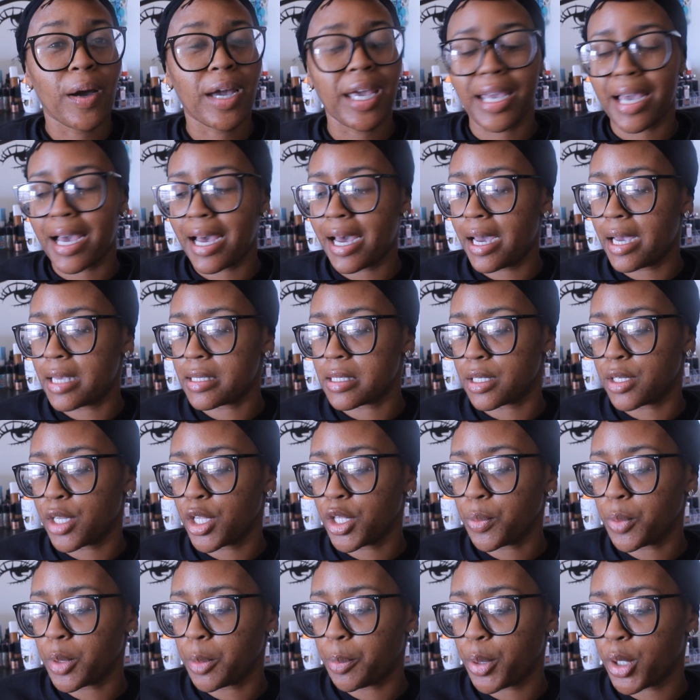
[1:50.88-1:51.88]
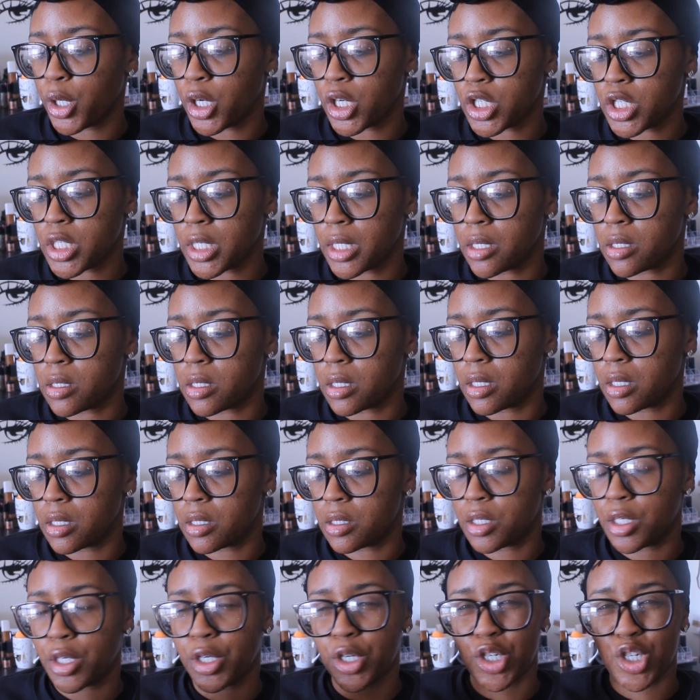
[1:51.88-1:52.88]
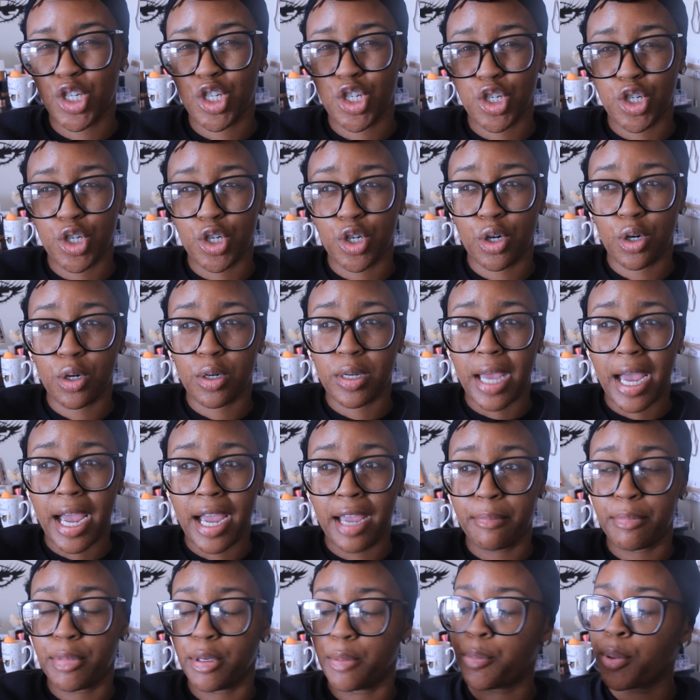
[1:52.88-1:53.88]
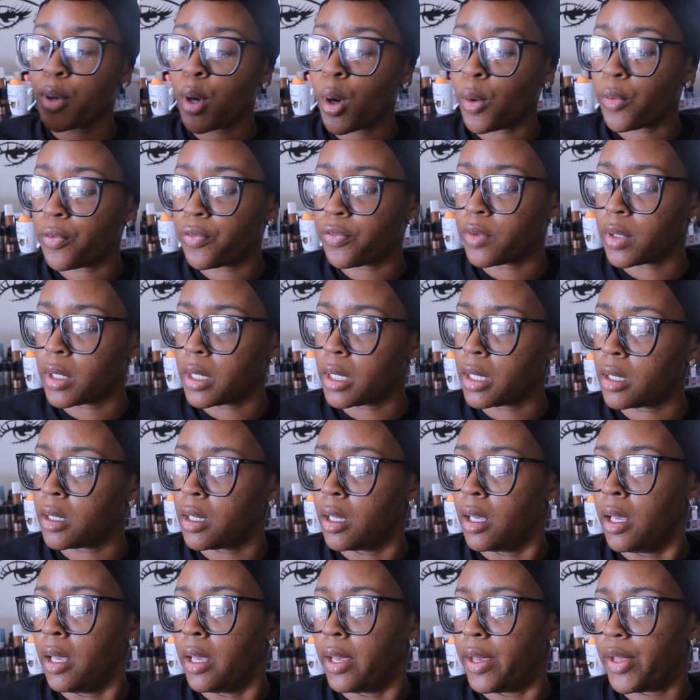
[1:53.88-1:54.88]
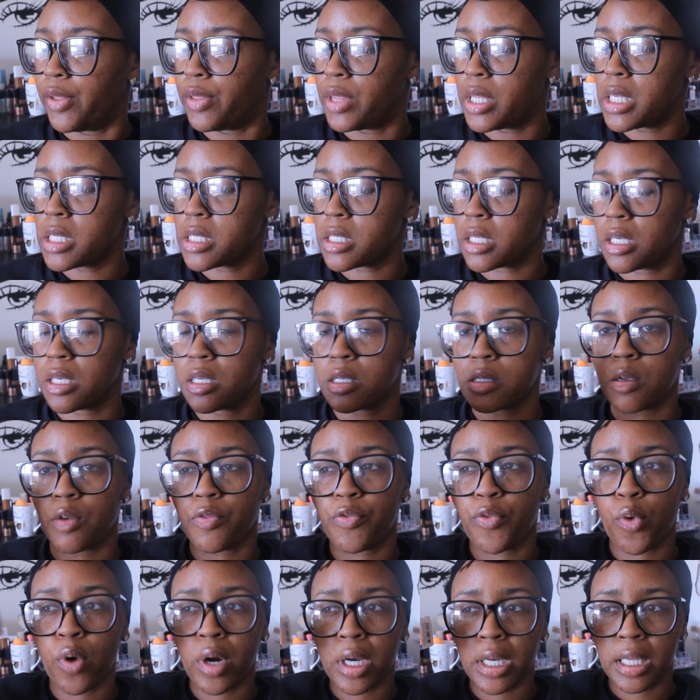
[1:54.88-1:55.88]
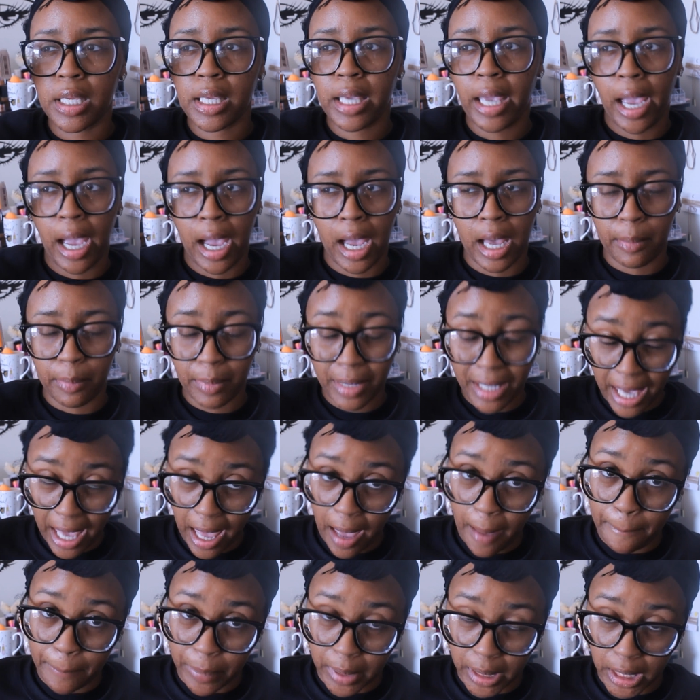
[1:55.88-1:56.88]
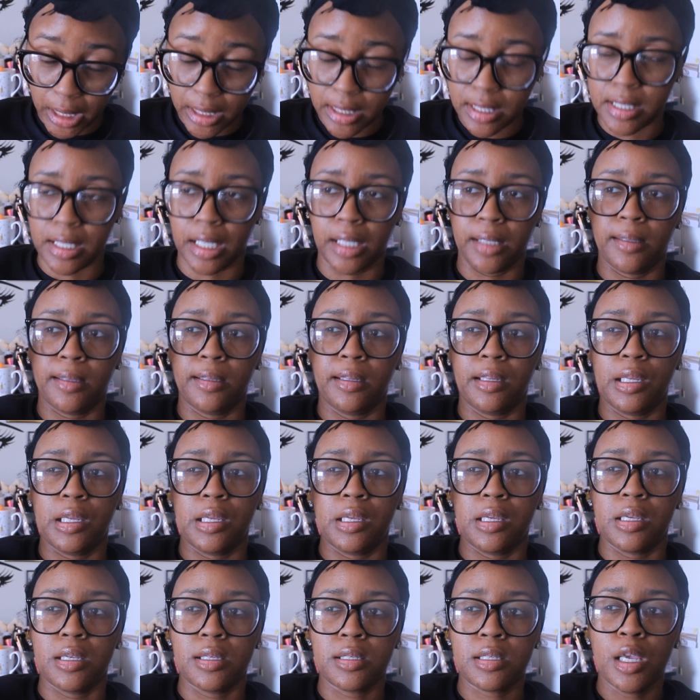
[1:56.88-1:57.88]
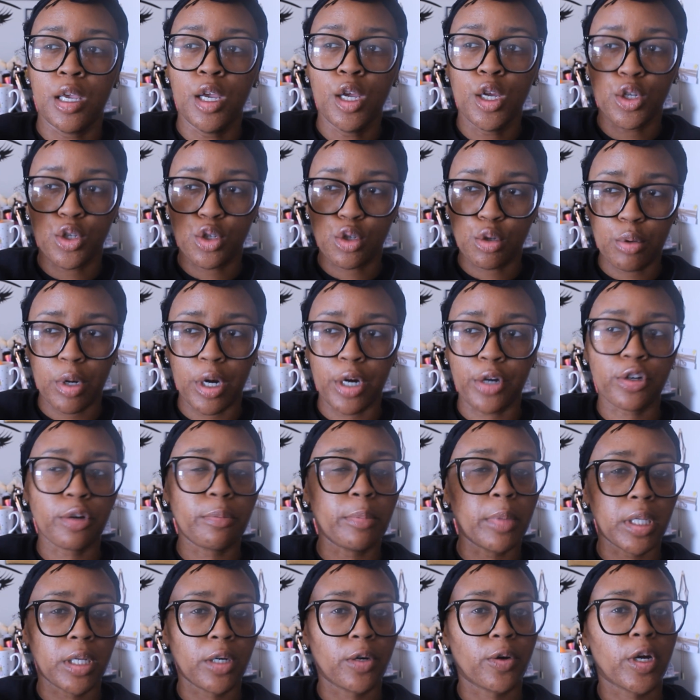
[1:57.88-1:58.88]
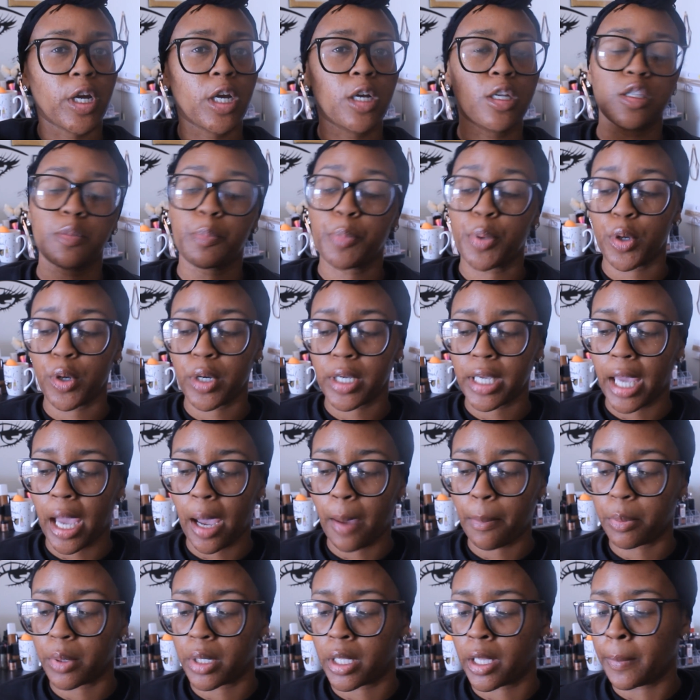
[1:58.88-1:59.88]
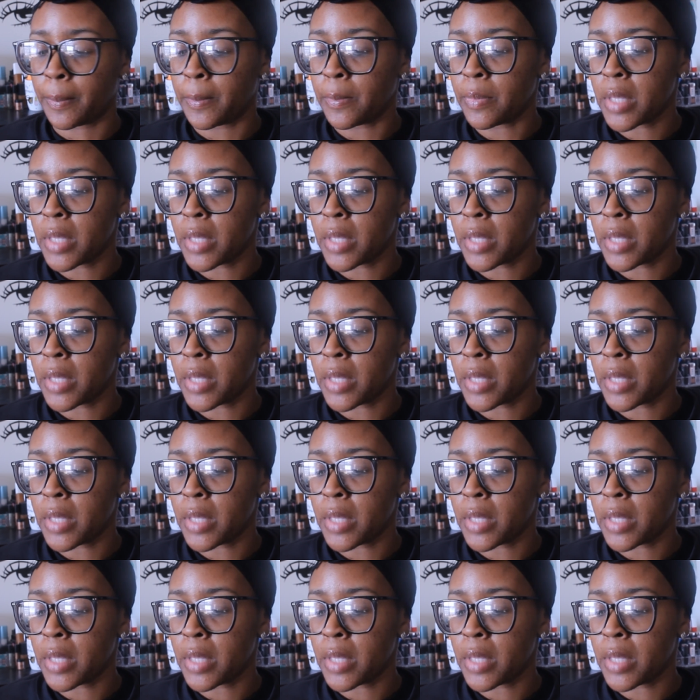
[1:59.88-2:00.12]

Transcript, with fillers: Okay guys, another repurchase is the Assured Ibuprofen and this is 40 cap caplets and it is 200 milligrams per caplet.